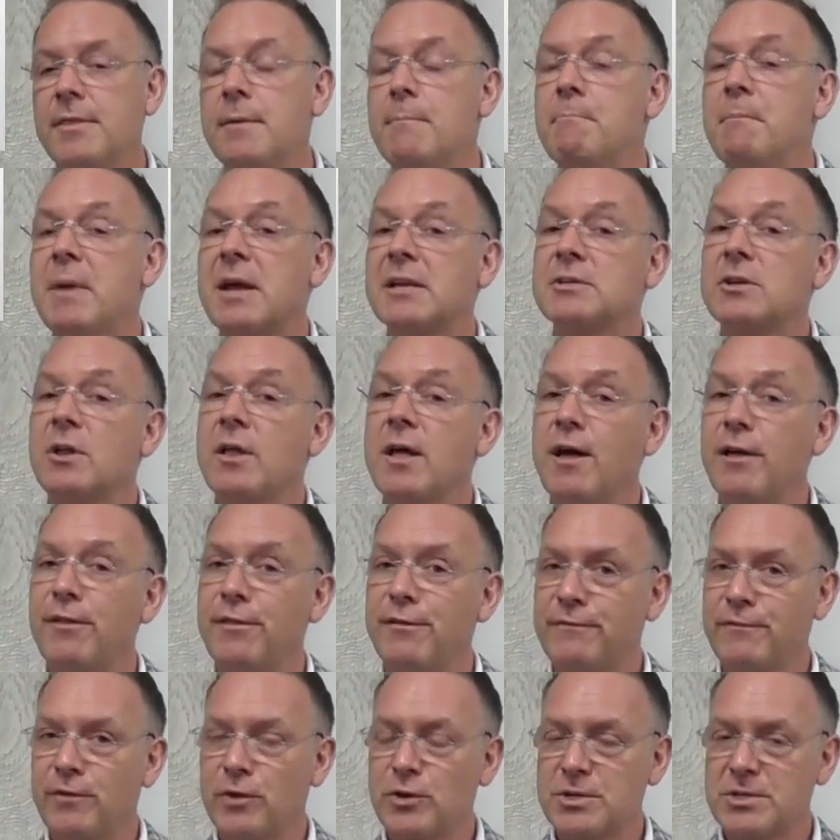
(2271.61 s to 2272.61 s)
the mental
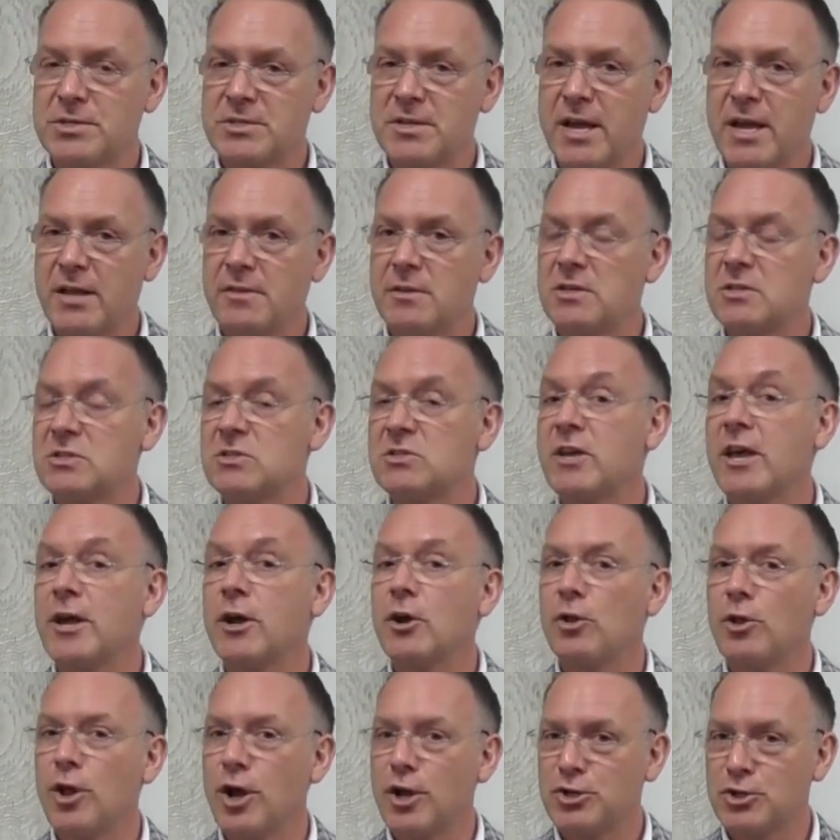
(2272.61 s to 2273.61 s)
health first aid, the
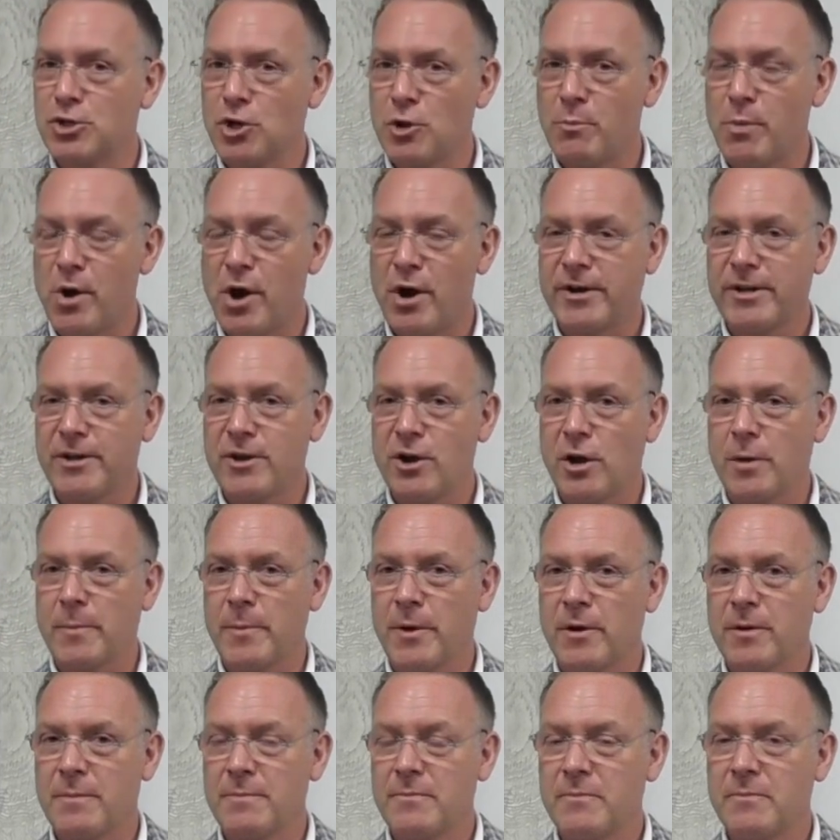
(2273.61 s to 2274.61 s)
psychological body
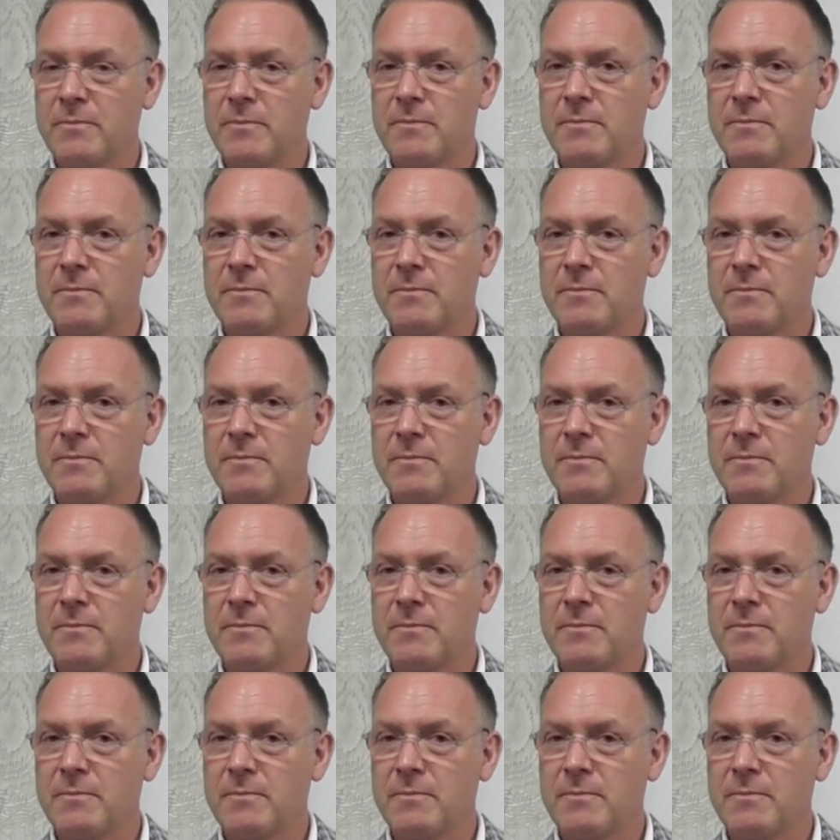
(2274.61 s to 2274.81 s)
armor.